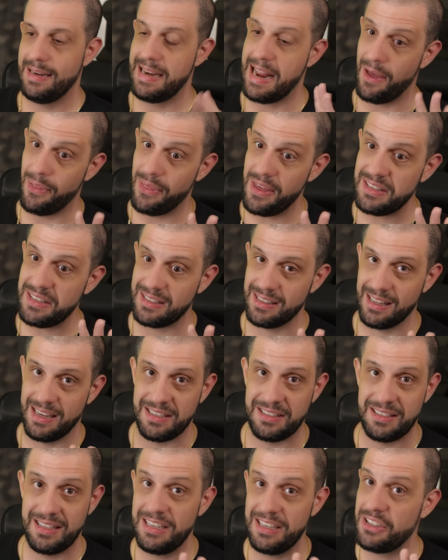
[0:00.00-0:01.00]
this
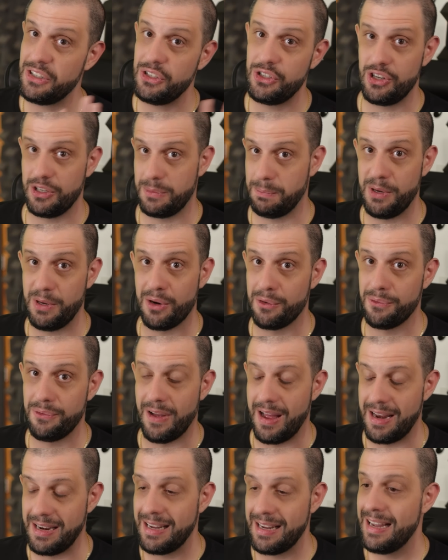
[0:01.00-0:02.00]
list, this is just pure
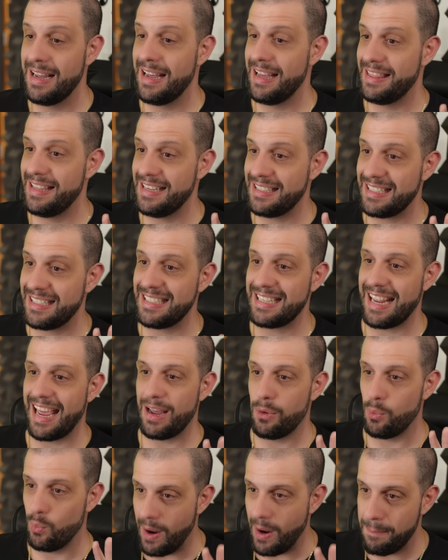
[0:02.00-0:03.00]
fun. This is
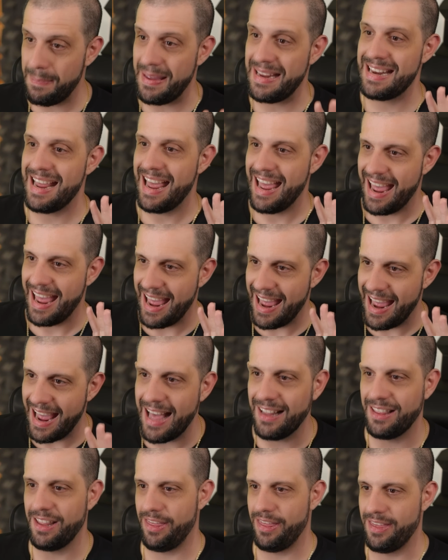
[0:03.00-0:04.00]
Weapon
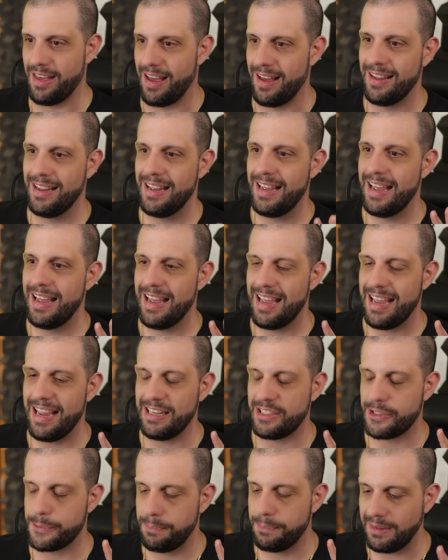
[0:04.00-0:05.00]
Helitha.
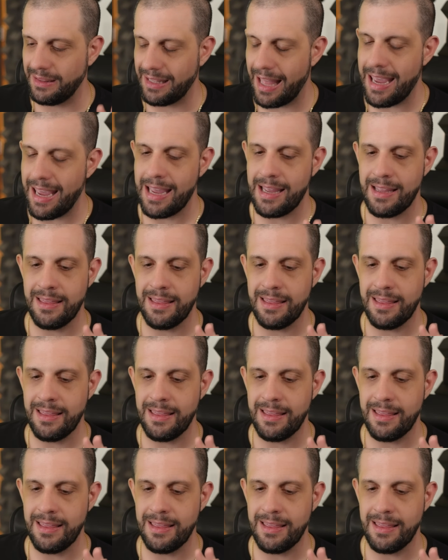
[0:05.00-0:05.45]
It's playing the